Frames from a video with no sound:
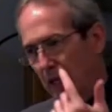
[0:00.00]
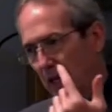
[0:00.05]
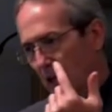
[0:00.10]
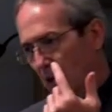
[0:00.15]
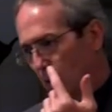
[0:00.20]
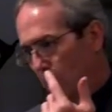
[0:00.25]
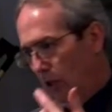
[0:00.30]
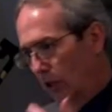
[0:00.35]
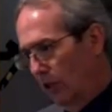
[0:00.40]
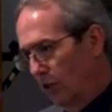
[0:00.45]

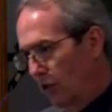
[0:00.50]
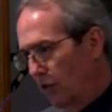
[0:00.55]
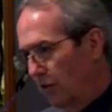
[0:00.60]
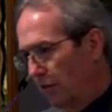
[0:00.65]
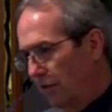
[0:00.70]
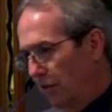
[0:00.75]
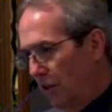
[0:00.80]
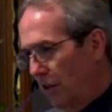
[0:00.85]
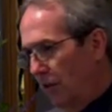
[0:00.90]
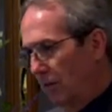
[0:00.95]
We learned
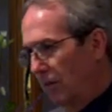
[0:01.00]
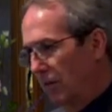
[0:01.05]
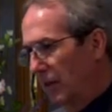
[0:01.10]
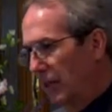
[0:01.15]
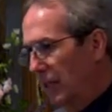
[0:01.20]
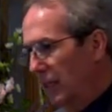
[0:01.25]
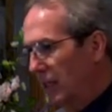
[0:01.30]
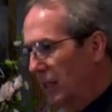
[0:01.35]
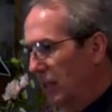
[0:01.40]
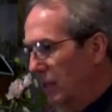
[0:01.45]
from
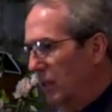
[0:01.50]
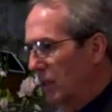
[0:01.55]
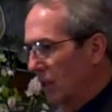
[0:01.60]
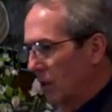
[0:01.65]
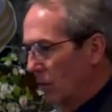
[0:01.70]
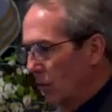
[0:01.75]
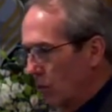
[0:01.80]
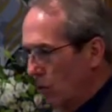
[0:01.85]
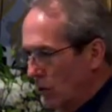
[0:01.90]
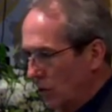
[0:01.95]
the
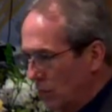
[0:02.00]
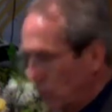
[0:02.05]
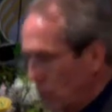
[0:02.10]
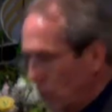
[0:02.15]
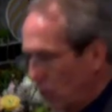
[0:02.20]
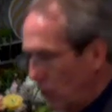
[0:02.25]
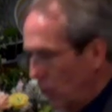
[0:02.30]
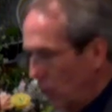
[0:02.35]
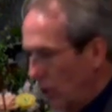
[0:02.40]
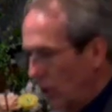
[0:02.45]
World War
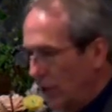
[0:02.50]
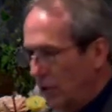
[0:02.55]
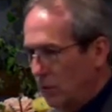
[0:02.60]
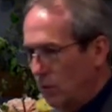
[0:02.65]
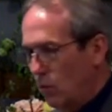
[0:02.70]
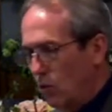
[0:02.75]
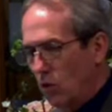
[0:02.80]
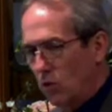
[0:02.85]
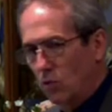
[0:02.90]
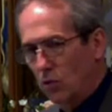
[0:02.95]
I and
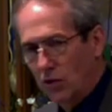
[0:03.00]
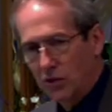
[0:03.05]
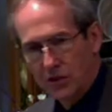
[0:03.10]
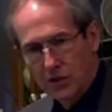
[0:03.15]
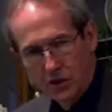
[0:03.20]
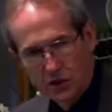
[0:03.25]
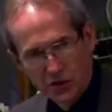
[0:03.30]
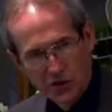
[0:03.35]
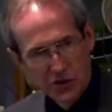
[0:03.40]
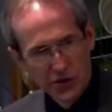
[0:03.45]
World War II
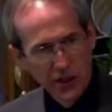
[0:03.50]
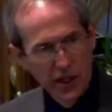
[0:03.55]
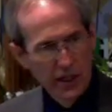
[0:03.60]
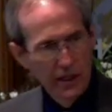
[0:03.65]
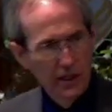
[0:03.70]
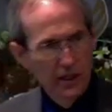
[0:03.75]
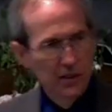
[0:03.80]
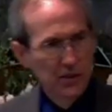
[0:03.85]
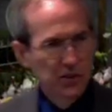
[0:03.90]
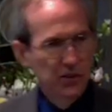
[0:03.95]

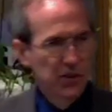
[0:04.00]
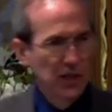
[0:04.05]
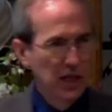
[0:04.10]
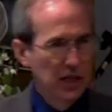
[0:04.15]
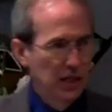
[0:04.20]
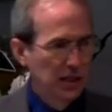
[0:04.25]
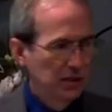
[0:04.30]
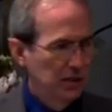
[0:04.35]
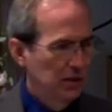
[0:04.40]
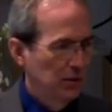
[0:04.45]
studies that